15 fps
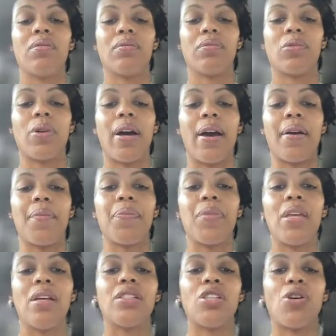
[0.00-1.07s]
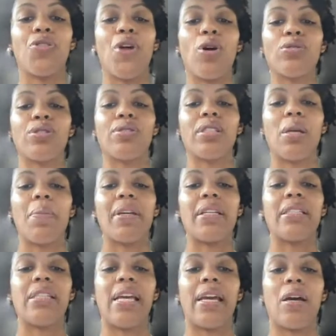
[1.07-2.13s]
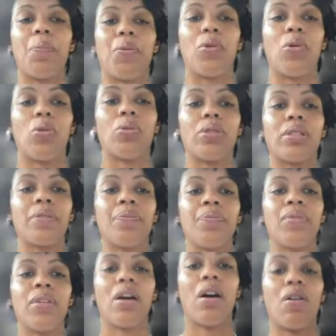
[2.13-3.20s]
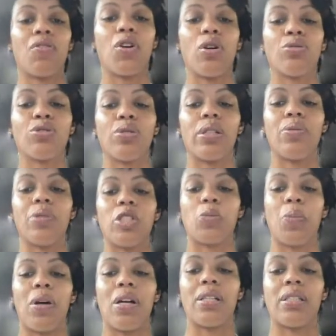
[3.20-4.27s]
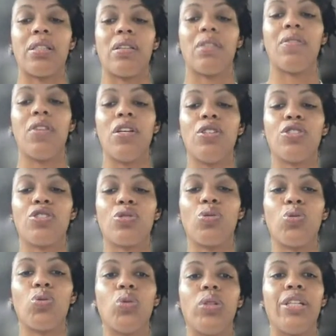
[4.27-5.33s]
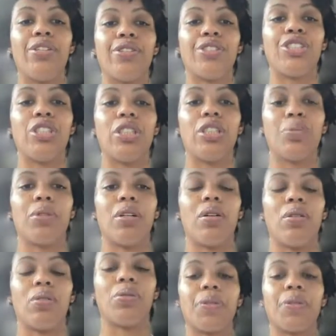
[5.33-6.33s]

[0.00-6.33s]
Okay? So those are some examples of culturally responsive school leadership goals.